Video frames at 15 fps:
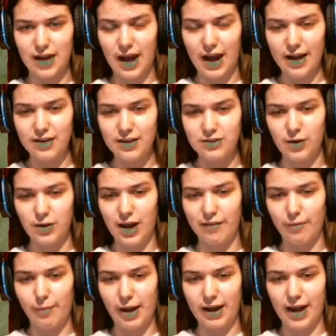I do have
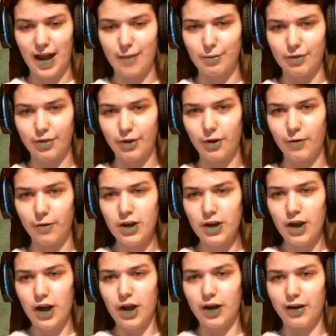a bad habit though
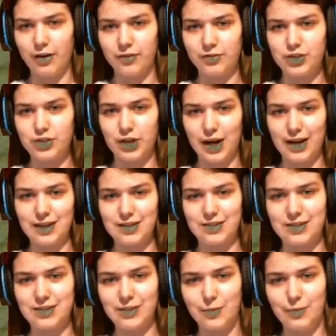of trying
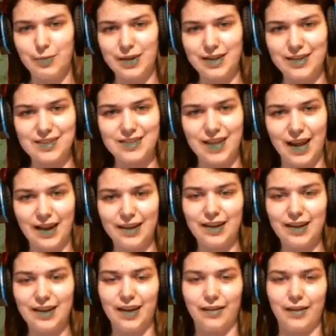to be a
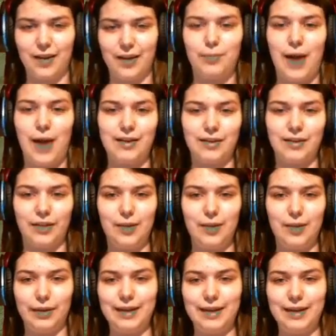tank and like practically
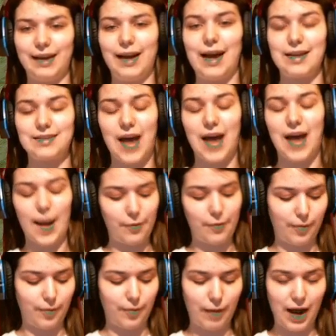blinking on top of
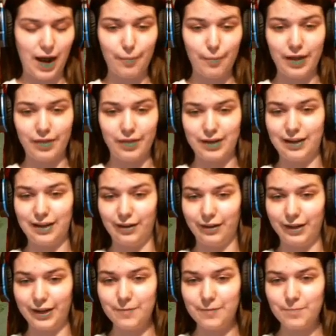a mob and then
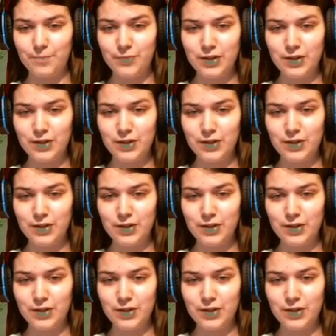killing it.